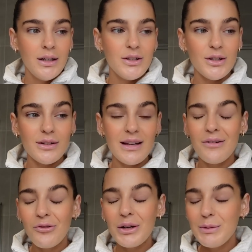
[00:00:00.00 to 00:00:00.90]
Just because I
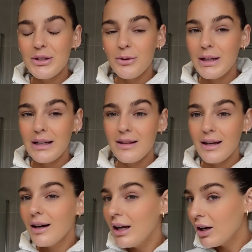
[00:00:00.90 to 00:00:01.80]
haven't really been doing
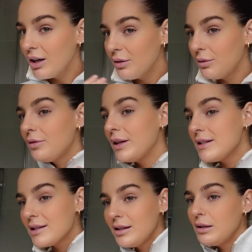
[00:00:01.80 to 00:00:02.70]
anything, this
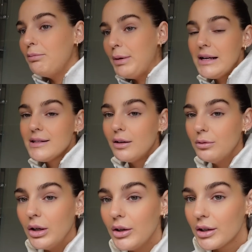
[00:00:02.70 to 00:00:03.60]
is like the best I've
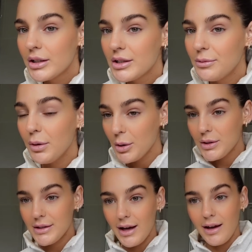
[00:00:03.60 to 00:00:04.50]
looked
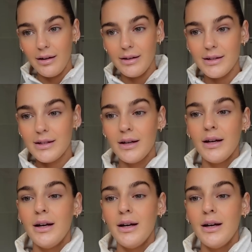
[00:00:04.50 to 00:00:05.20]
most days.